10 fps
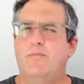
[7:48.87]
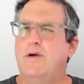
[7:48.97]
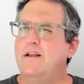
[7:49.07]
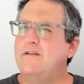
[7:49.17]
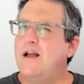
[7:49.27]

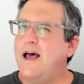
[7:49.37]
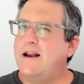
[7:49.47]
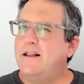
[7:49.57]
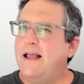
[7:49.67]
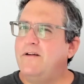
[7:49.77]
But he's not
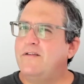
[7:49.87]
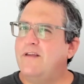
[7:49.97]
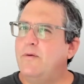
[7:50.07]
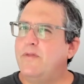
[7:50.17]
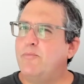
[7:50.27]
allowed to
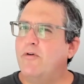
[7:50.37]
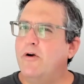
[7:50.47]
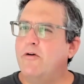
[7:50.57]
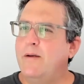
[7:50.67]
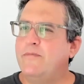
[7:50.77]
say what the
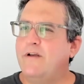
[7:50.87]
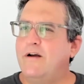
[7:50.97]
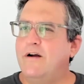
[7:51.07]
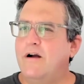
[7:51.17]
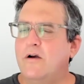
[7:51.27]
programs
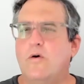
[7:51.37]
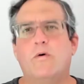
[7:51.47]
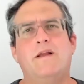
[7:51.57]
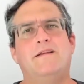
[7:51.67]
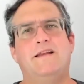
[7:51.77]
are,
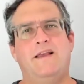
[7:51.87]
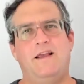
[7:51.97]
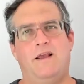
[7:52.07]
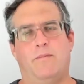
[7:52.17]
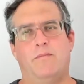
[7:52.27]
according to
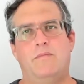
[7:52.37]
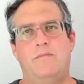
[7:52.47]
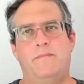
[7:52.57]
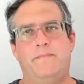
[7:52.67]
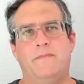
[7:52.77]
him.
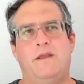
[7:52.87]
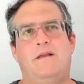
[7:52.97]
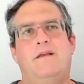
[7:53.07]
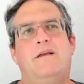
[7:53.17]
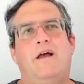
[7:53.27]

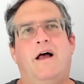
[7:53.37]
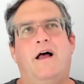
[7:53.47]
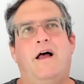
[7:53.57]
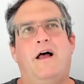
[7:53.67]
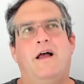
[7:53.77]

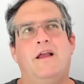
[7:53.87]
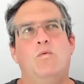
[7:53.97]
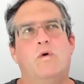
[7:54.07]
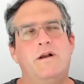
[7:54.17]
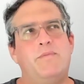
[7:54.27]

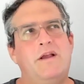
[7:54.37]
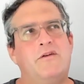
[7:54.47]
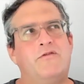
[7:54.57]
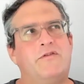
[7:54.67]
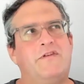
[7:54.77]
And wouldn't it be
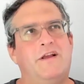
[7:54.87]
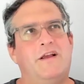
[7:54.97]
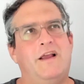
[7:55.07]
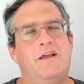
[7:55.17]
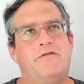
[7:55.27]

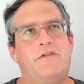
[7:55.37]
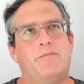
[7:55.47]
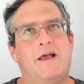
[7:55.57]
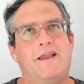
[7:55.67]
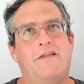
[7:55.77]
interesting if, the
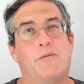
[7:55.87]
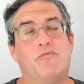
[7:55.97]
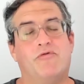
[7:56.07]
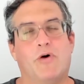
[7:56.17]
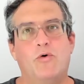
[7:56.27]

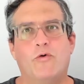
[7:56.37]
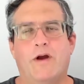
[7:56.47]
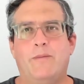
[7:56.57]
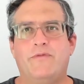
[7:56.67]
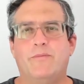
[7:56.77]

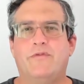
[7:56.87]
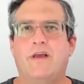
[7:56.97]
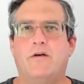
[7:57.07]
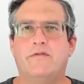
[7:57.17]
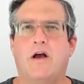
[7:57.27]
programs
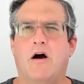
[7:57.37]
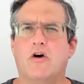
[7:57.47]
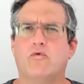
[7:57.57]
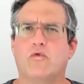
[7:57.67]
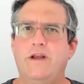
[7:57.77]
themselves
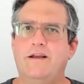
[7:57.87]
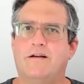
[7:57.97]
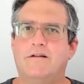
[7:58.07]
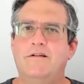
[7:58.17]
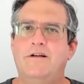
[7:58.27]
are
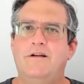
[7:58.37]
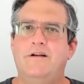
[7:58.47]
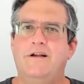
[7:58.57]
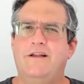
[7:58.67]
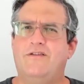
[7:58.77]
real?
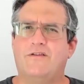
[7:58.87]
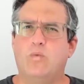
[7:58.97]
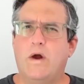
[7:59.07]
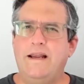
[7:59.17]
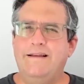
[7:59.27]
It's just
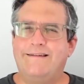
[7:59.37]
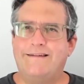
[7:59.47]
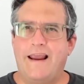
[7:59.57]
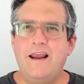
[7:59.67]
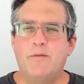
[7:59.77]
what he's
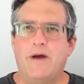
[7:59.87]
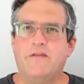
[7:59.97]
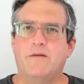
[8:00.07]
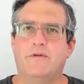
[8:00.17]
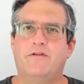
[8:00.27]
saying
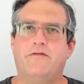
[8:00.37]
about them is